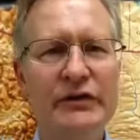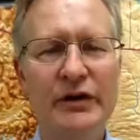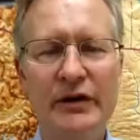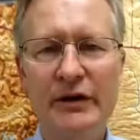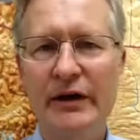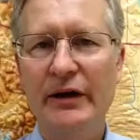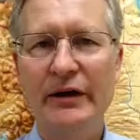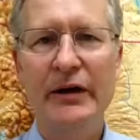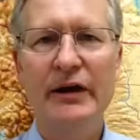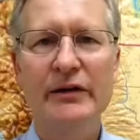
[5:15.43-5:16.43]

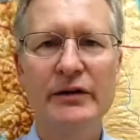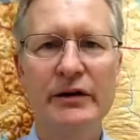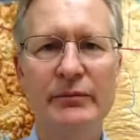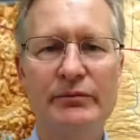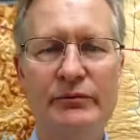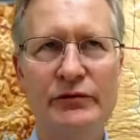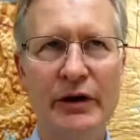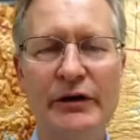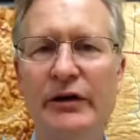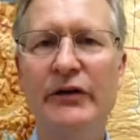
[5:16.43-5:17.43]
again,
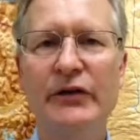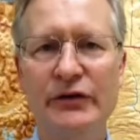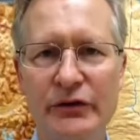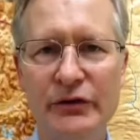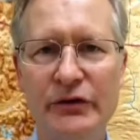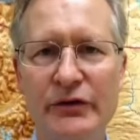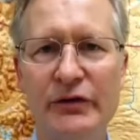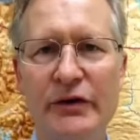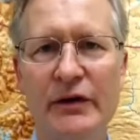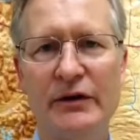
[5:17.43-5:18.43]
trying to get the students
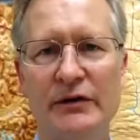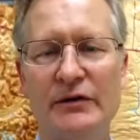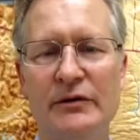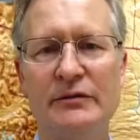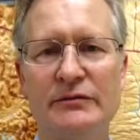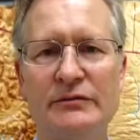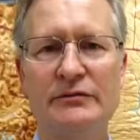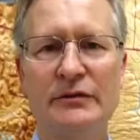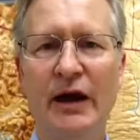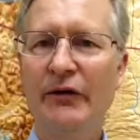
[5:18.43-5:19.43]

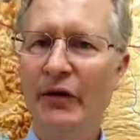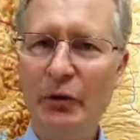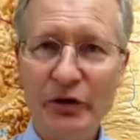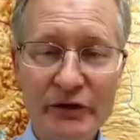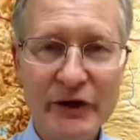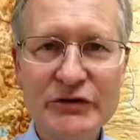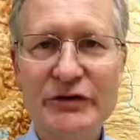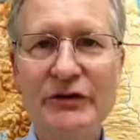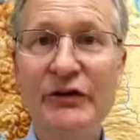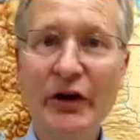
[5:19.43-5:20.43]
have that
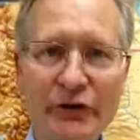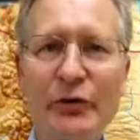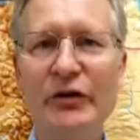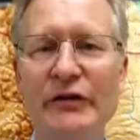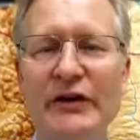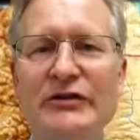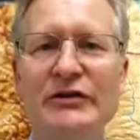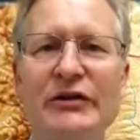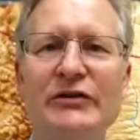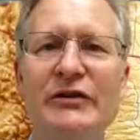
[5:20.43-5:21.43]
motivation, self-motivation
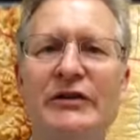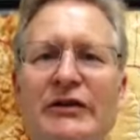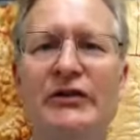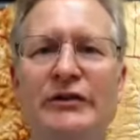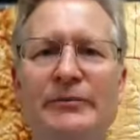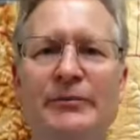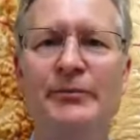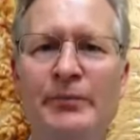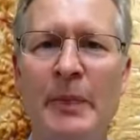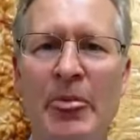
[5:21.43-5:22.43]
to really learn.
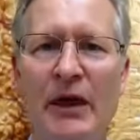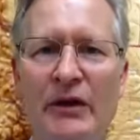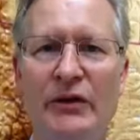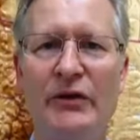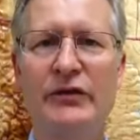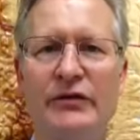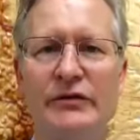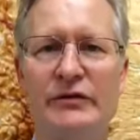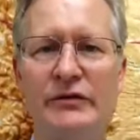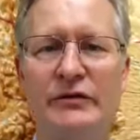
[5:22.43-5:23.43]
There's
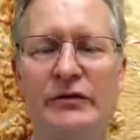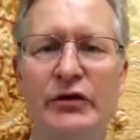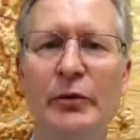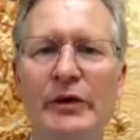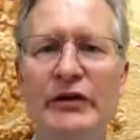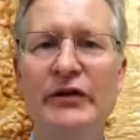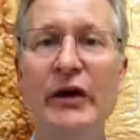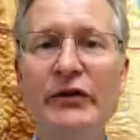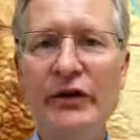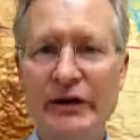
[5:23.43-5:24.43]
so much
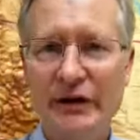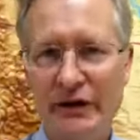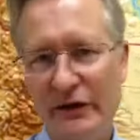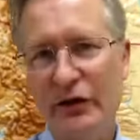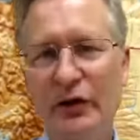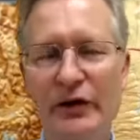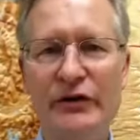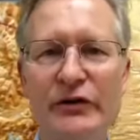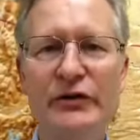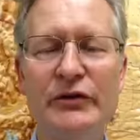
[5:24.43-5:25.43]
self-study that can go on
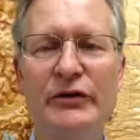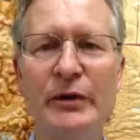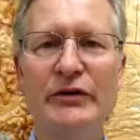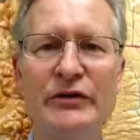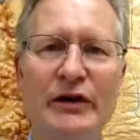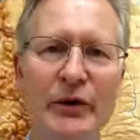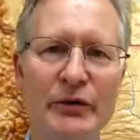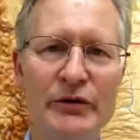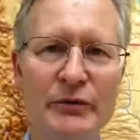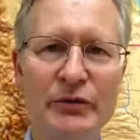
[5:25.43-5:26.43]
too, especially now
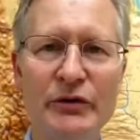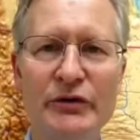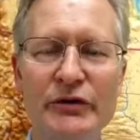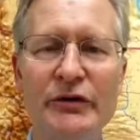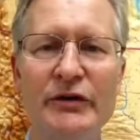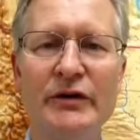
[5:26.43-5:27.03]
with computers